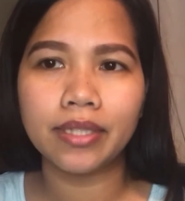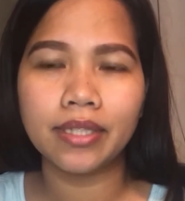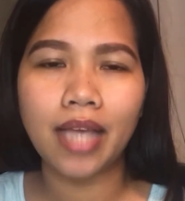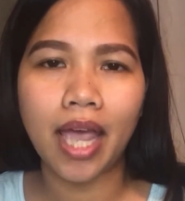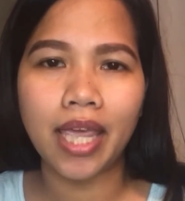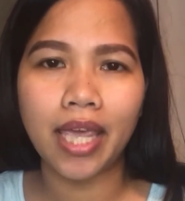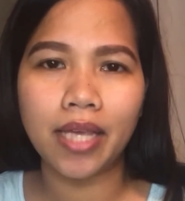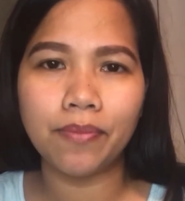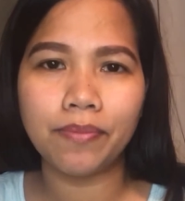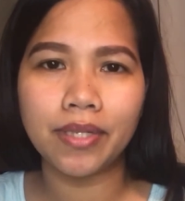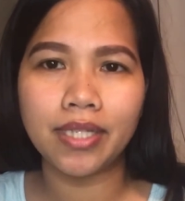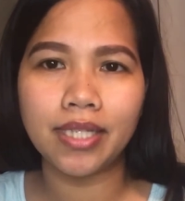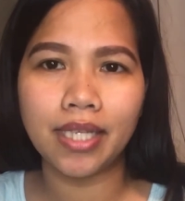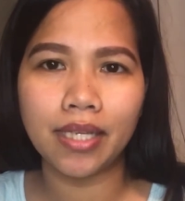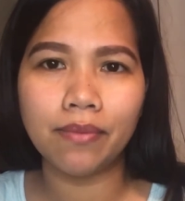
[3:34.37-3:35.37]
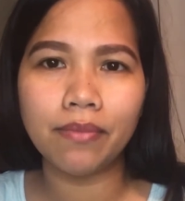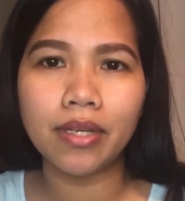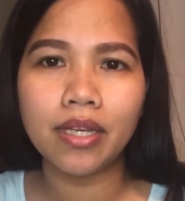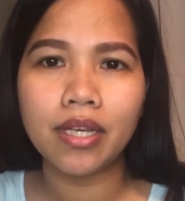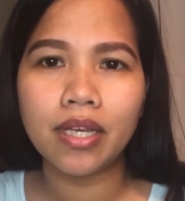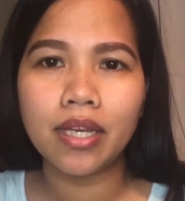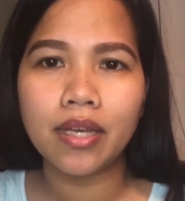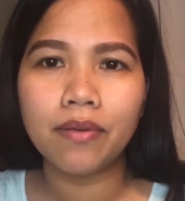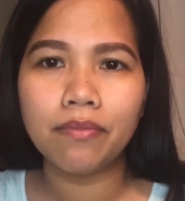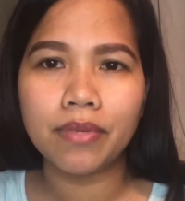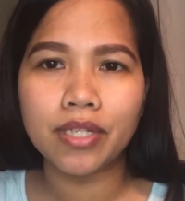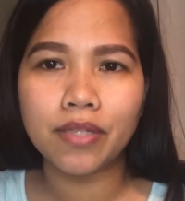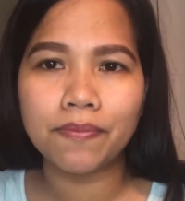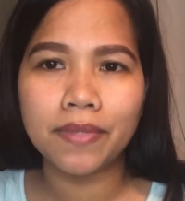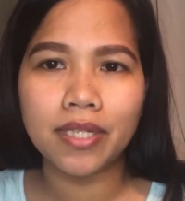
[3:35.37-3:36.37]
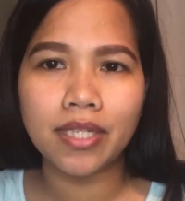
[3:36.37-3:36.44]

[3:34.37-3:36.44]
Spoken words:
The IEP team must be